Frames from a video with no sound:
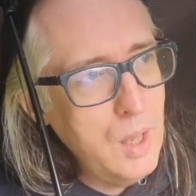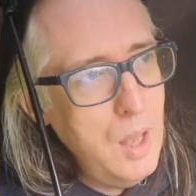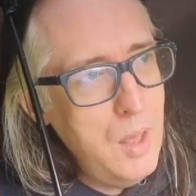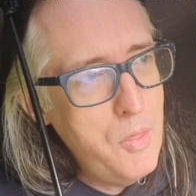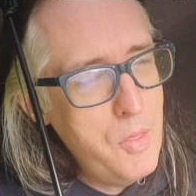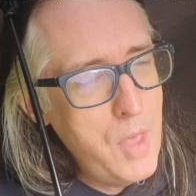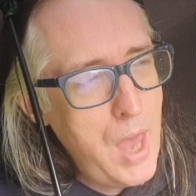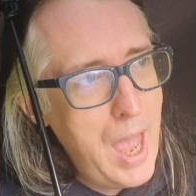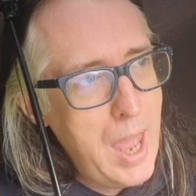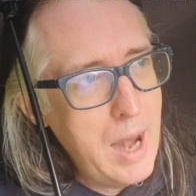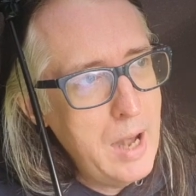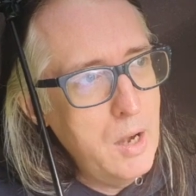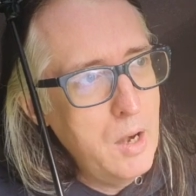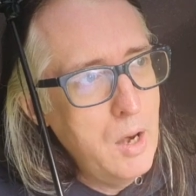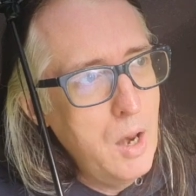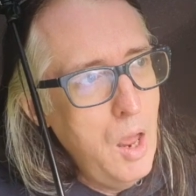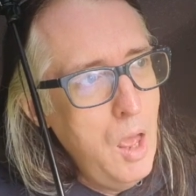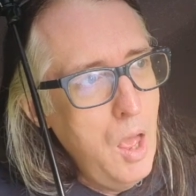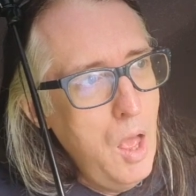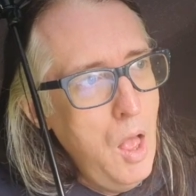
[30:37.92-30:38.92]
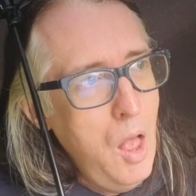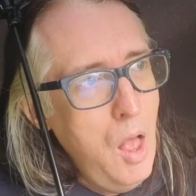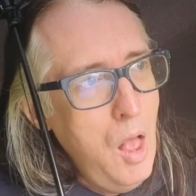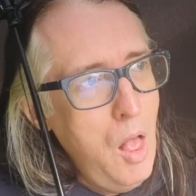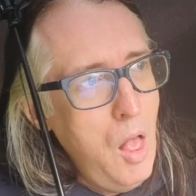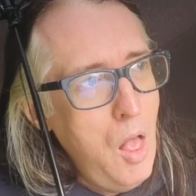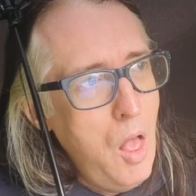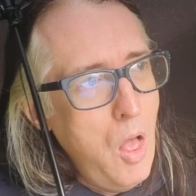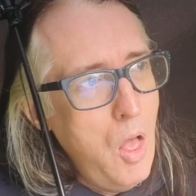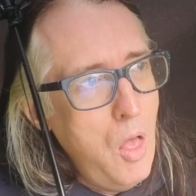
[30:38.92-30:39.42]
that
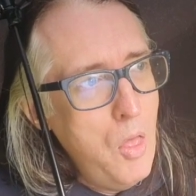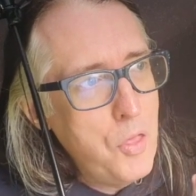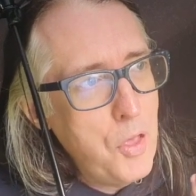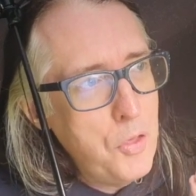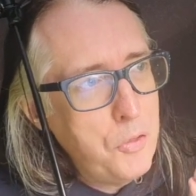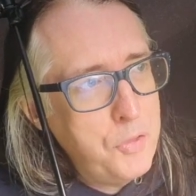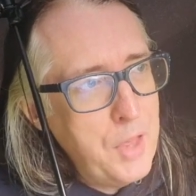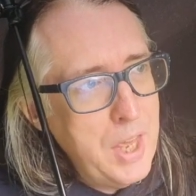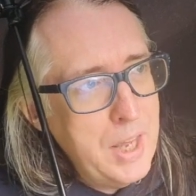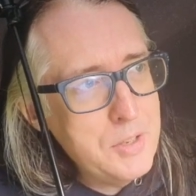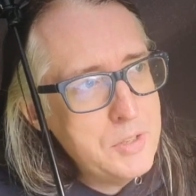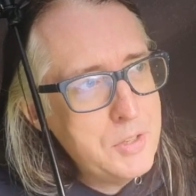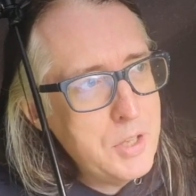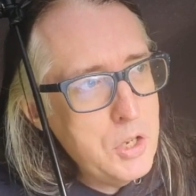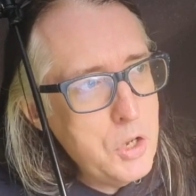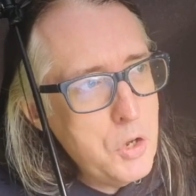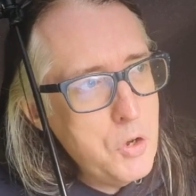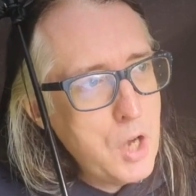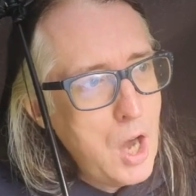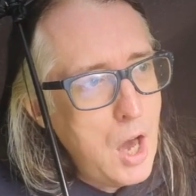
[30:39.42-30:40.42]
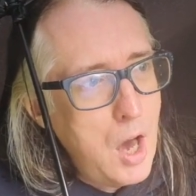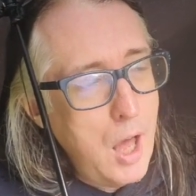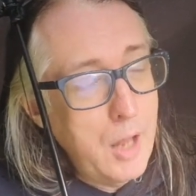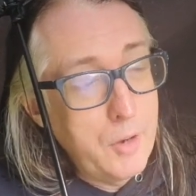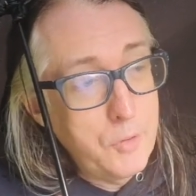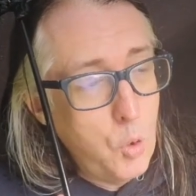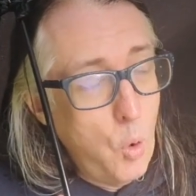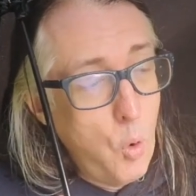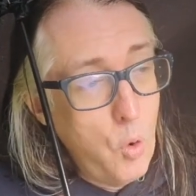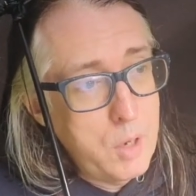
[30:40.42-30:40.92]
the things that you
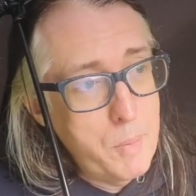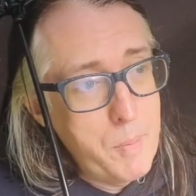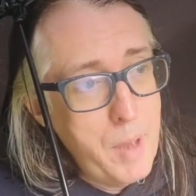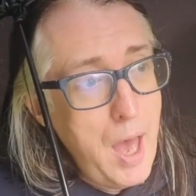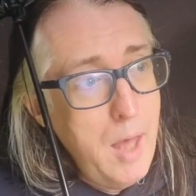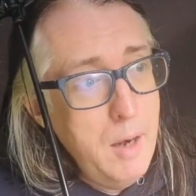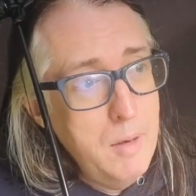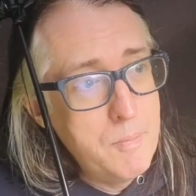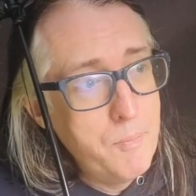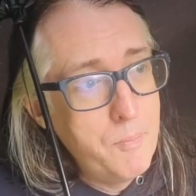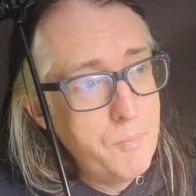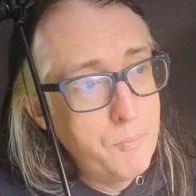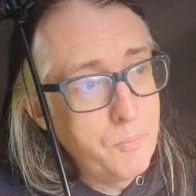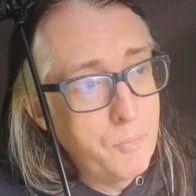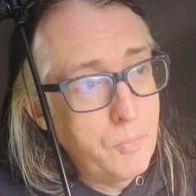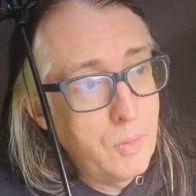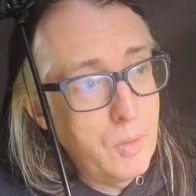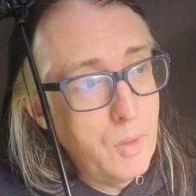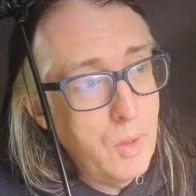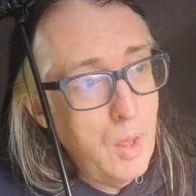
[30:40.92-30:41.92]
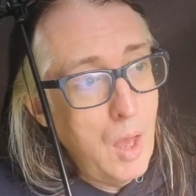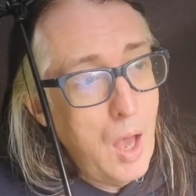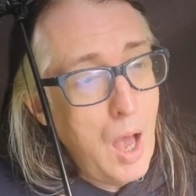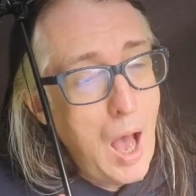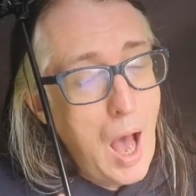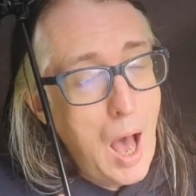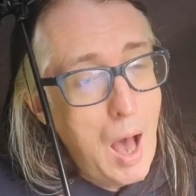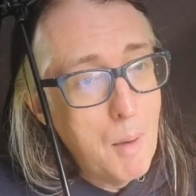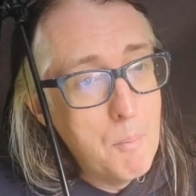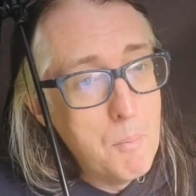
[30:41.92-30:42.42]
can't talk about
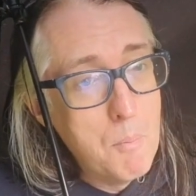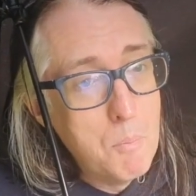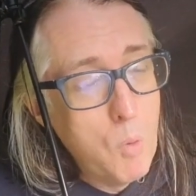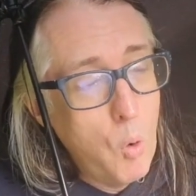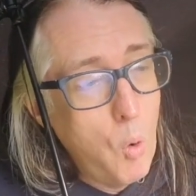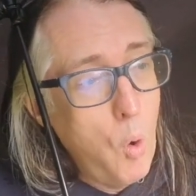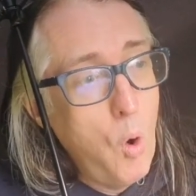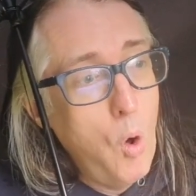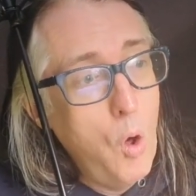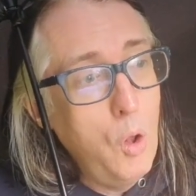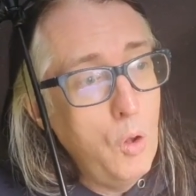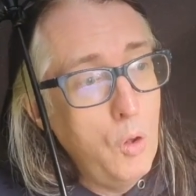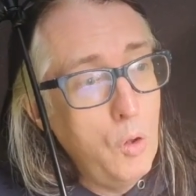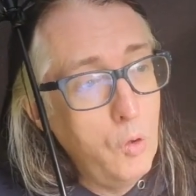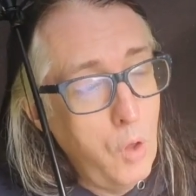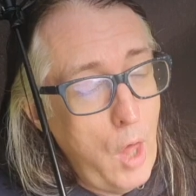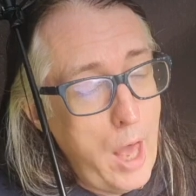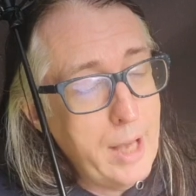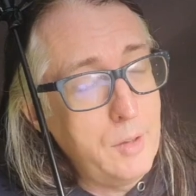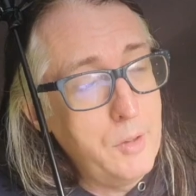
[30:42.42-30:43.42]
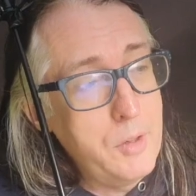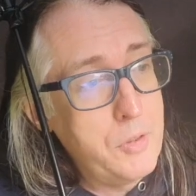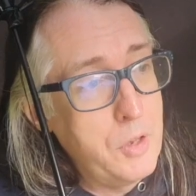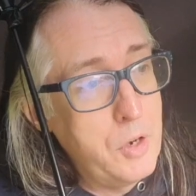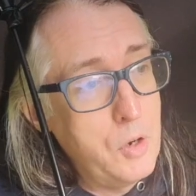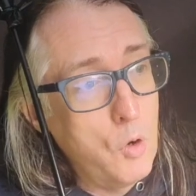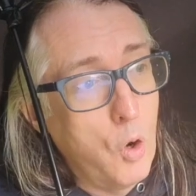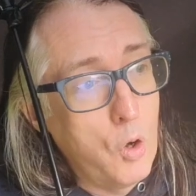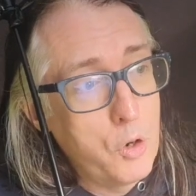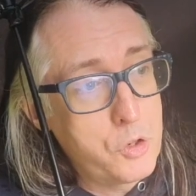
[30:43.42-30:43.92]
are more likely
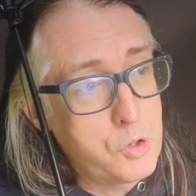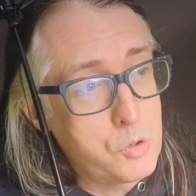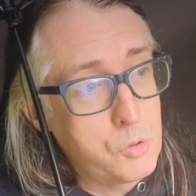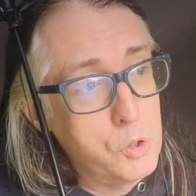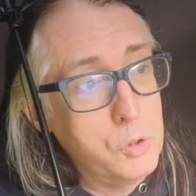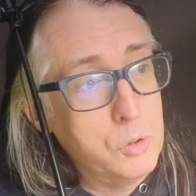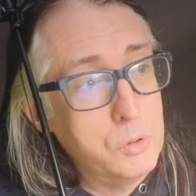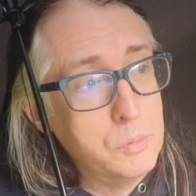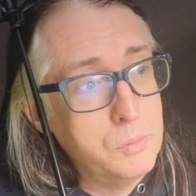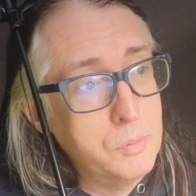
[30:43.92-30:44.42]
than not true.